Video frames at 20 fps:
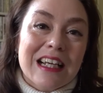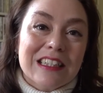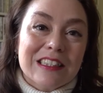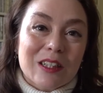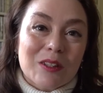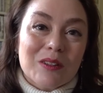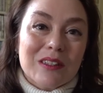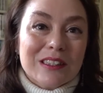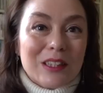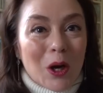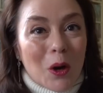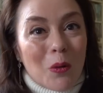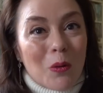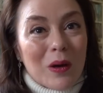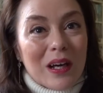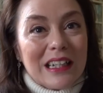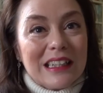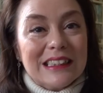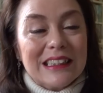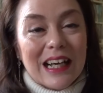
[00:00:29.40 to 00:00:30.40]
So as
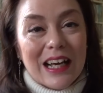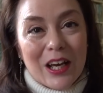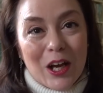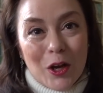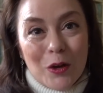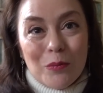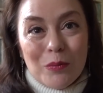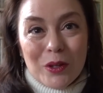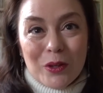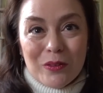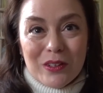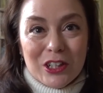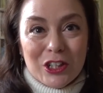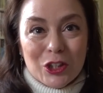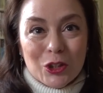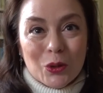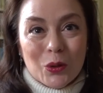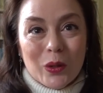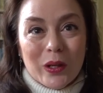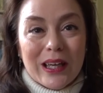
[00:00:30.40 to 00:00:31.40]
always, I hope you
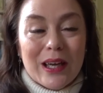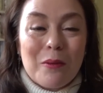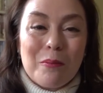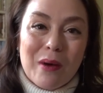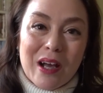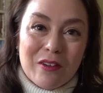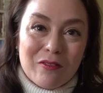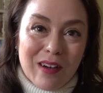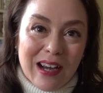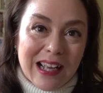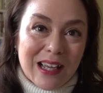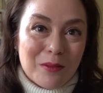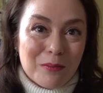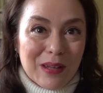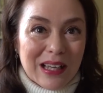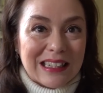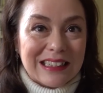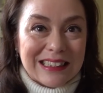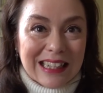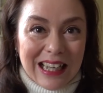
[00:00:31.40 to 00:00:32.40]
enjoy my
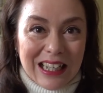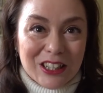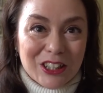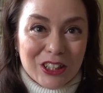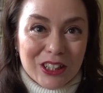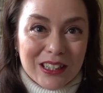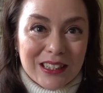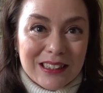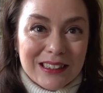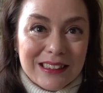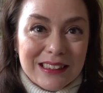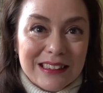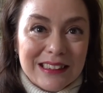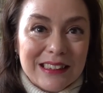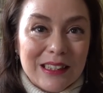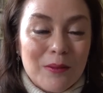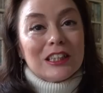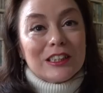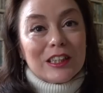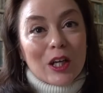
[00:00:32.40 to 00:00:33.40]

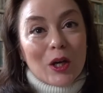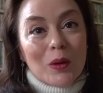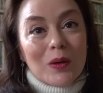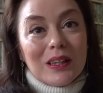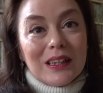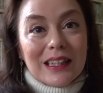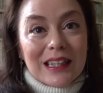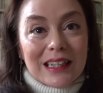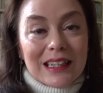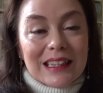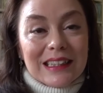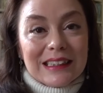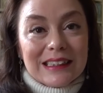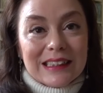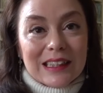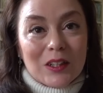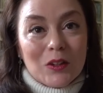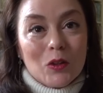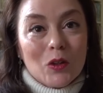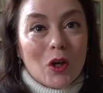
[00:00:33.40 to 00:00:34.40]
recommendations. So
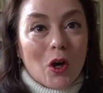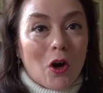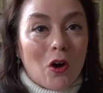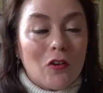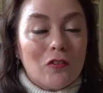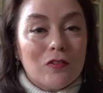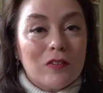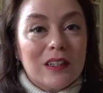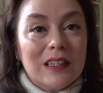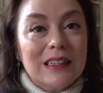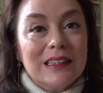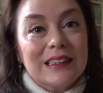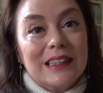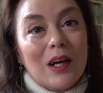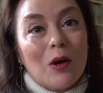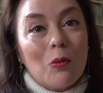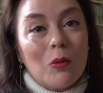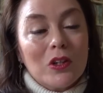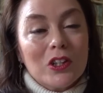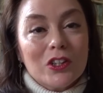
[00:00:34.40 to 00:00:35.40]
LilySilk offers
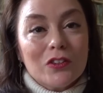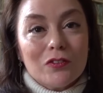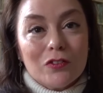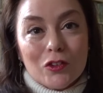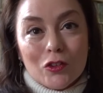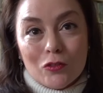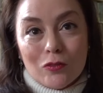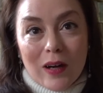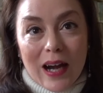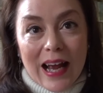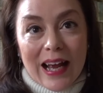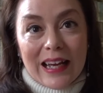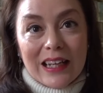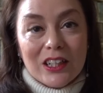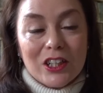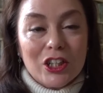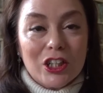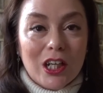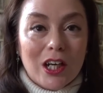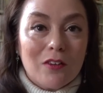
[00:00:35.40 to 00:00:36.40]
a wonderful
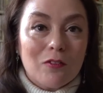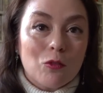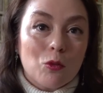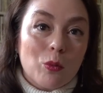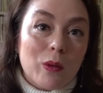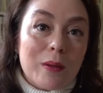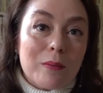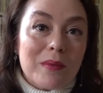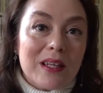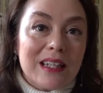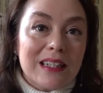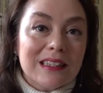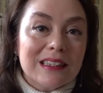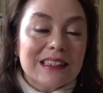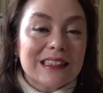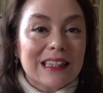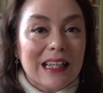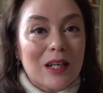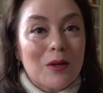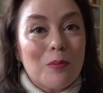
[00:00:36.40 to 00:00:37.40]
range of
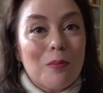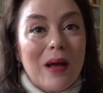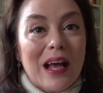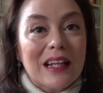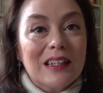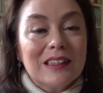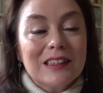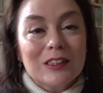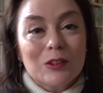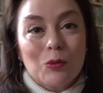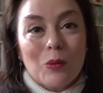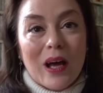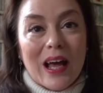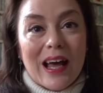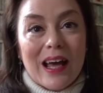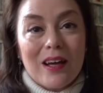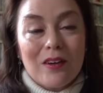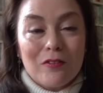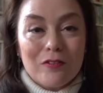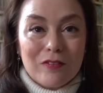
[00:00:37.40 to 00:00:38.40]
women's and
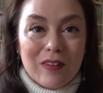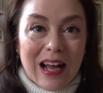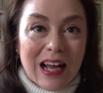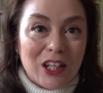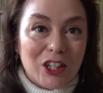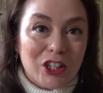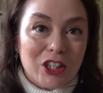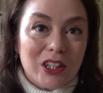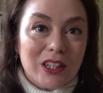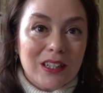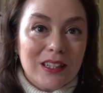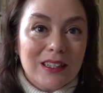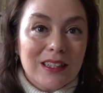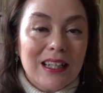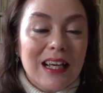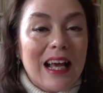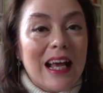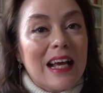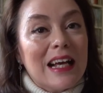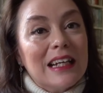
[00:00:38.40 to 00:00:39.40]
menswear fashion,
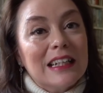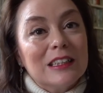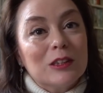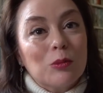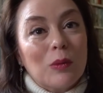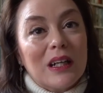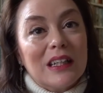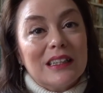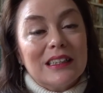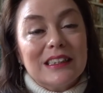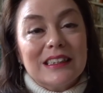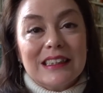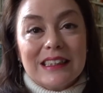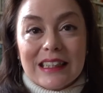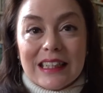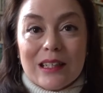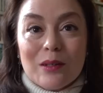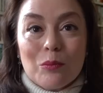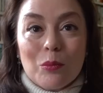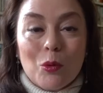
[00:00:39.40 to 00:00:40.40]
as well as
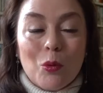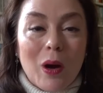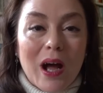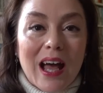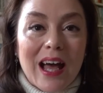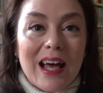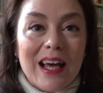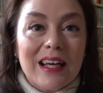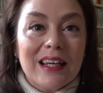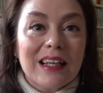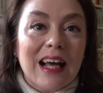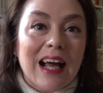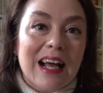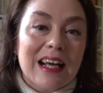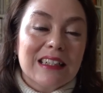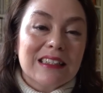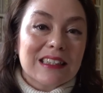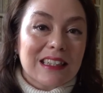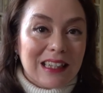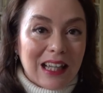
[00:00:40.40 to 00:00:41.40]
sleepwear
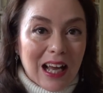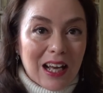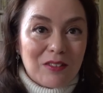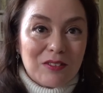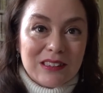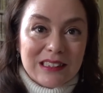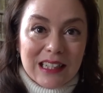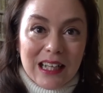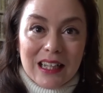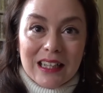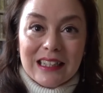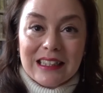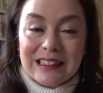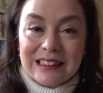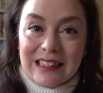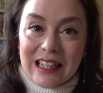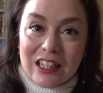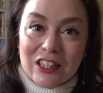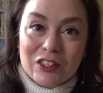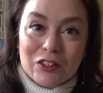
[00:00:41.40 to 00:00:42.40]
and lifestyle
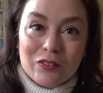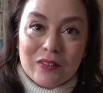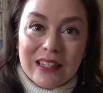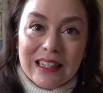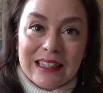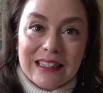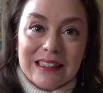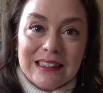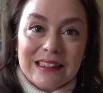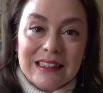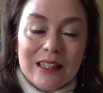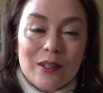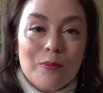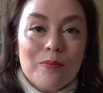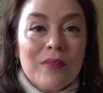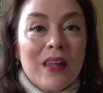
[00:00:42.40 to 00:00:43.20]
accessories.